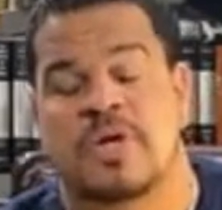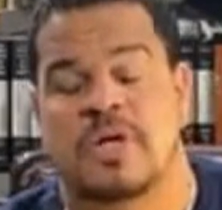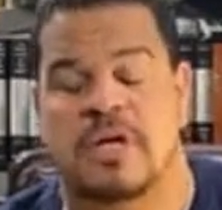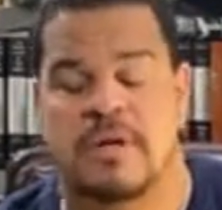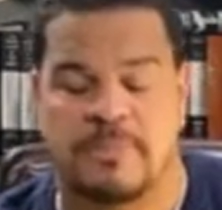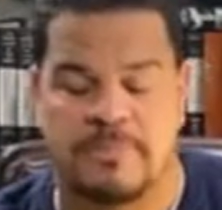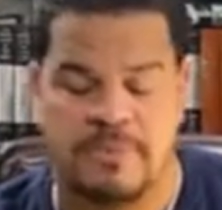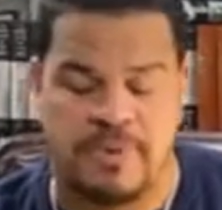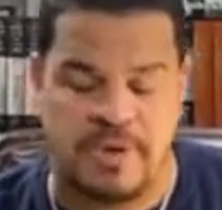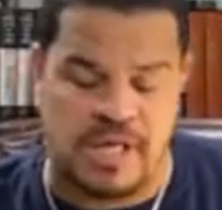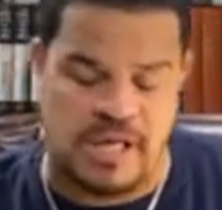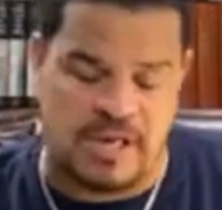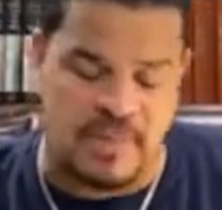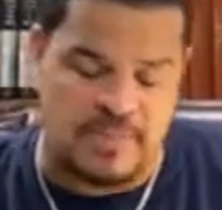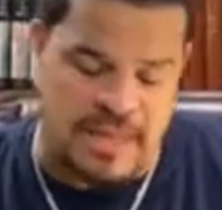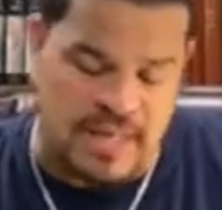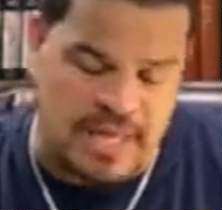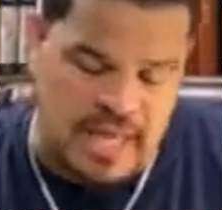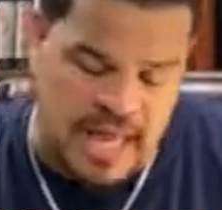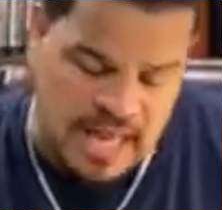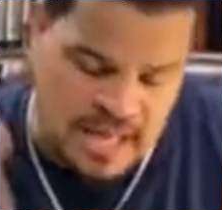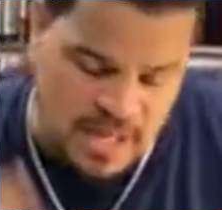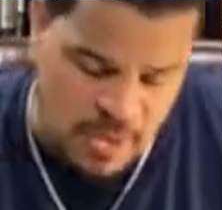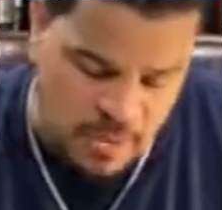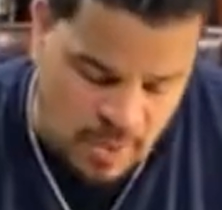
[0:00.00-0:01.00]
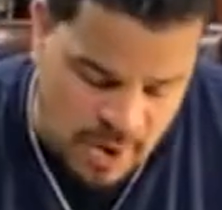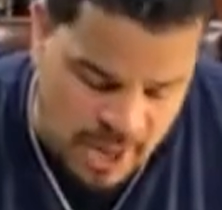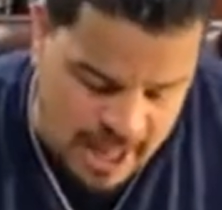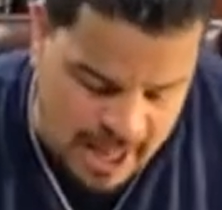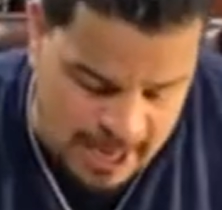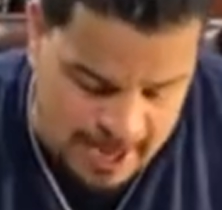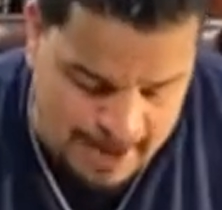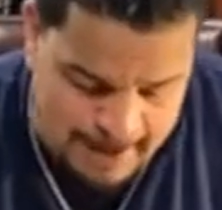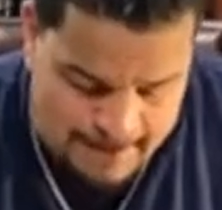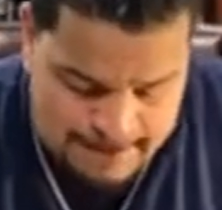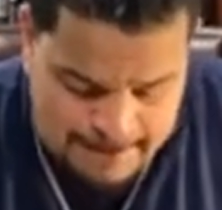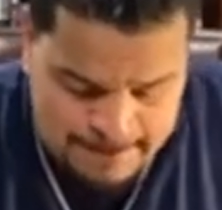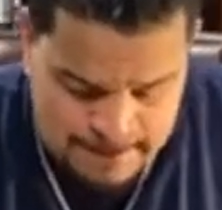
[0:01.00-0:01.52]
we're so good at putting him in
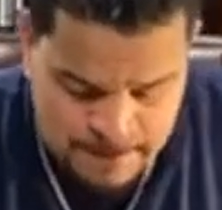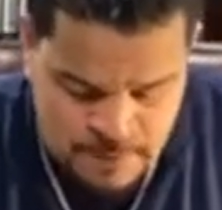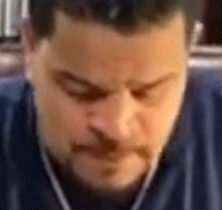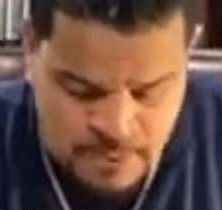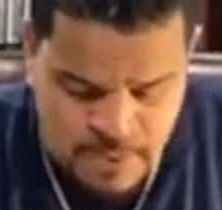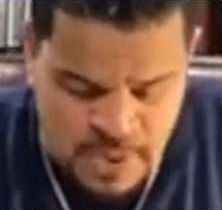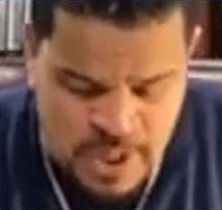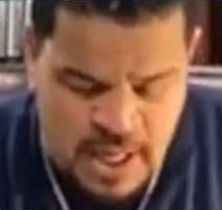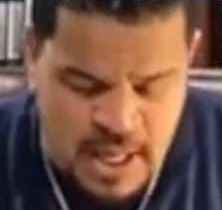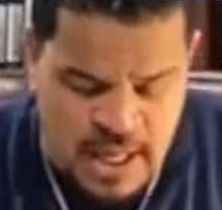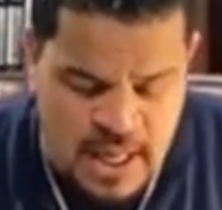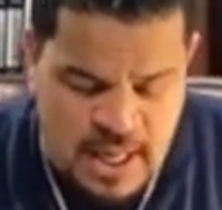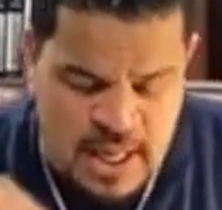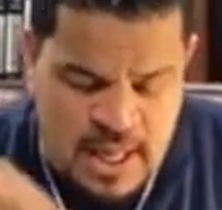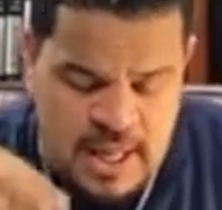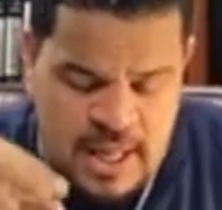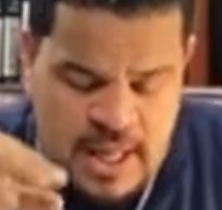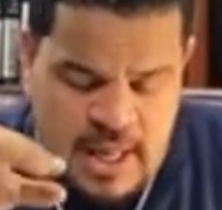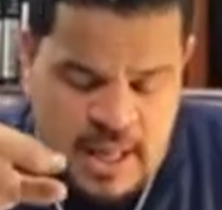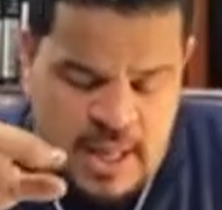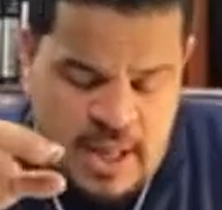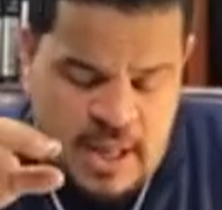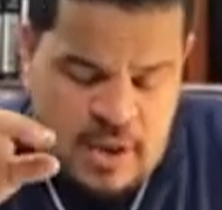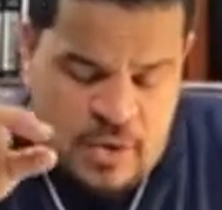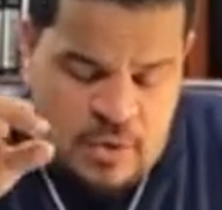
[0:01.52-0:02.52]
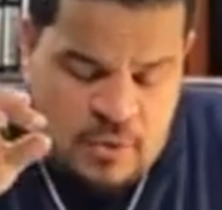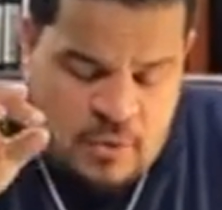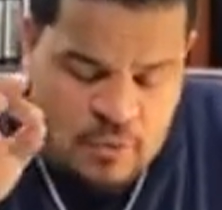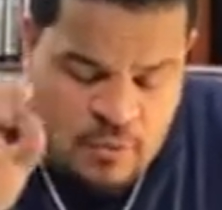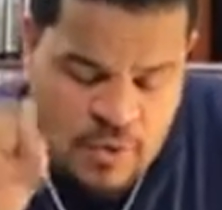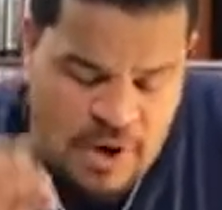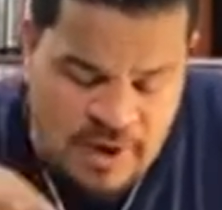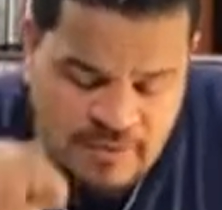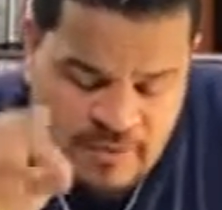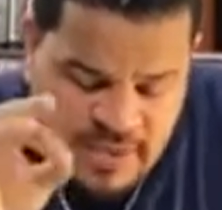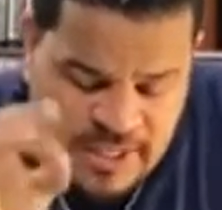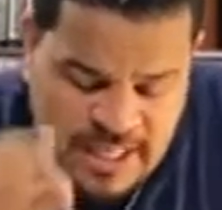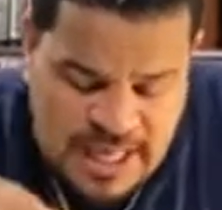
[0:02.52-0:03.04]
anyway.
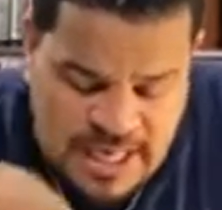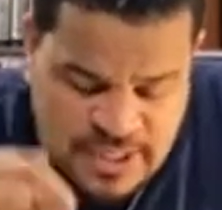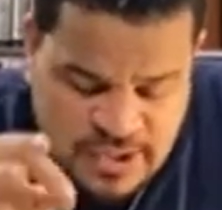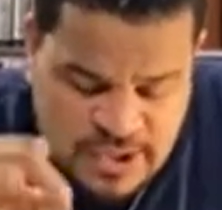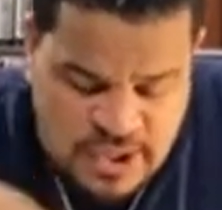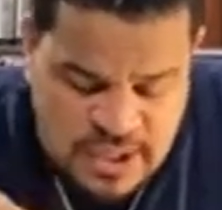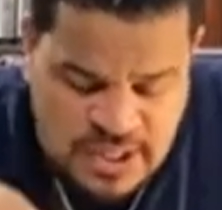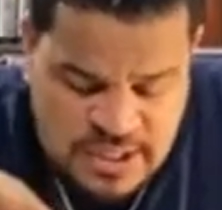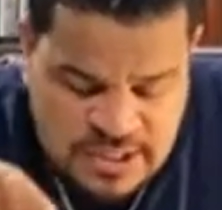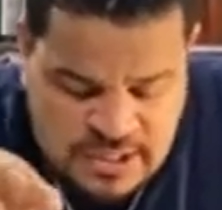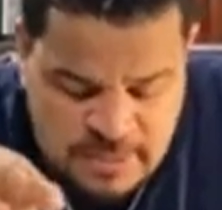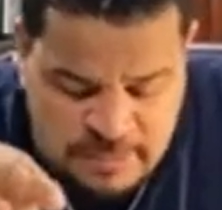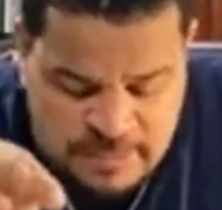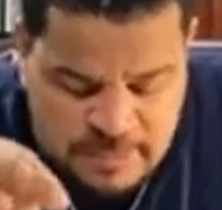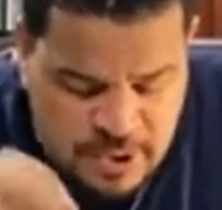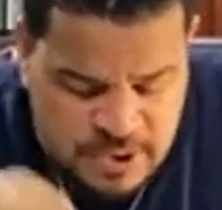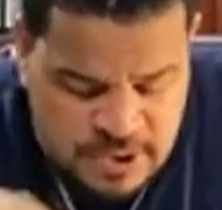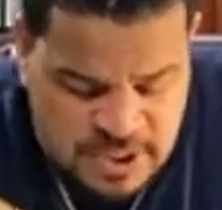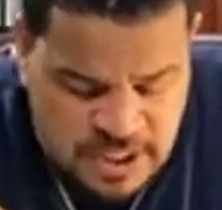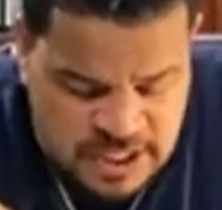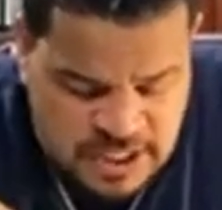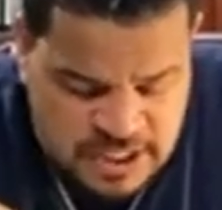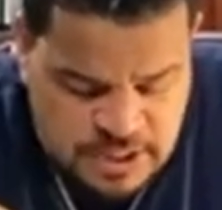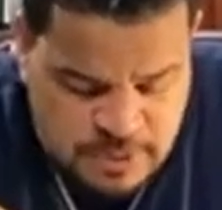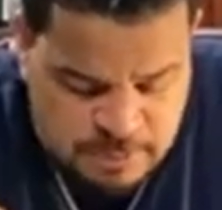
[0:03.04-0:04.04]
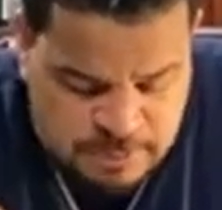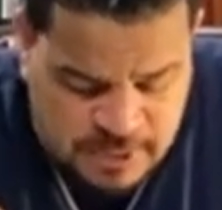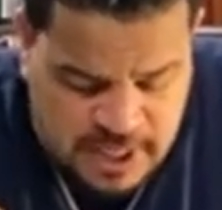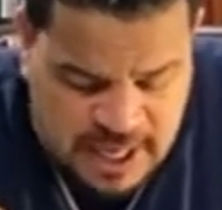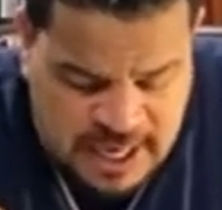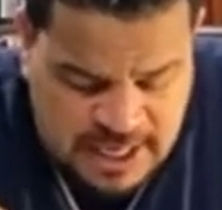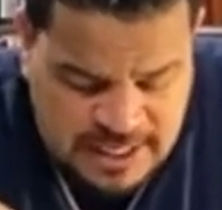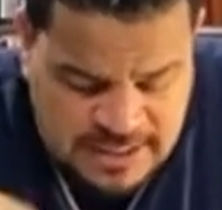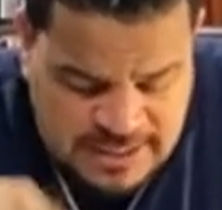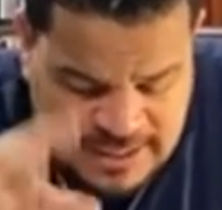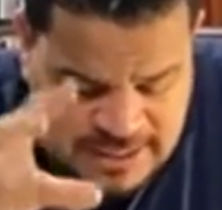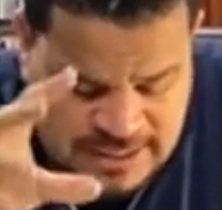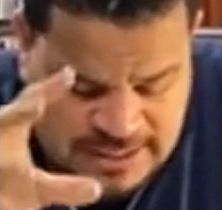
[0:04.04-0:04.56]
Revelation is the book that
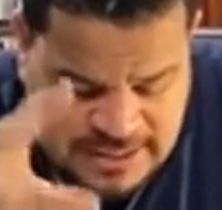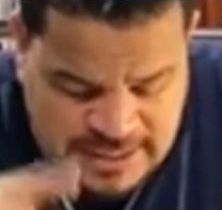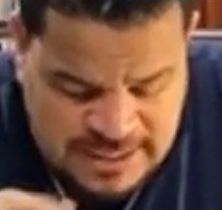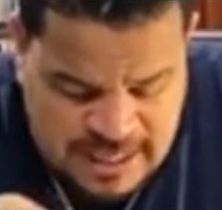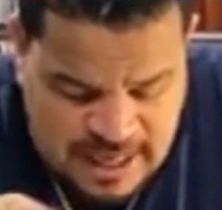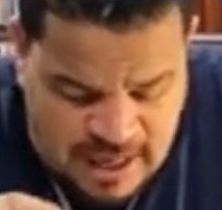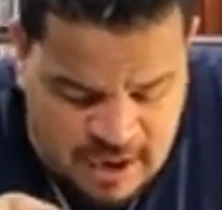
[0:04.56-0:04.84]
explains